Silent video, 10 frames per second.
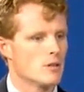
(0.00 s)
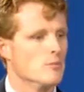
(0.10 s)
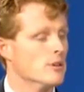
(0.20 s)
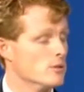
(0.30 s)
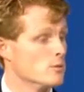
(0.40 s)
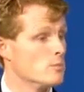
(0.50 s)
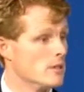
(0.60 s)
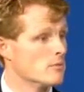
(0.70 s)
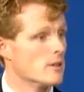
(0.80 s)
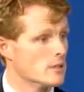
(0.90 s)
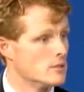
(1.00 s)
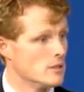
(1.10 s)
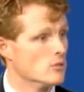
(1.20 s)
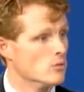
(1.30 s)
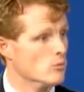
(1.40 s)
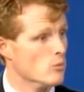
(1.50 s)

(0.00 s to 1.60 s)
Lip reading: communities was based around a single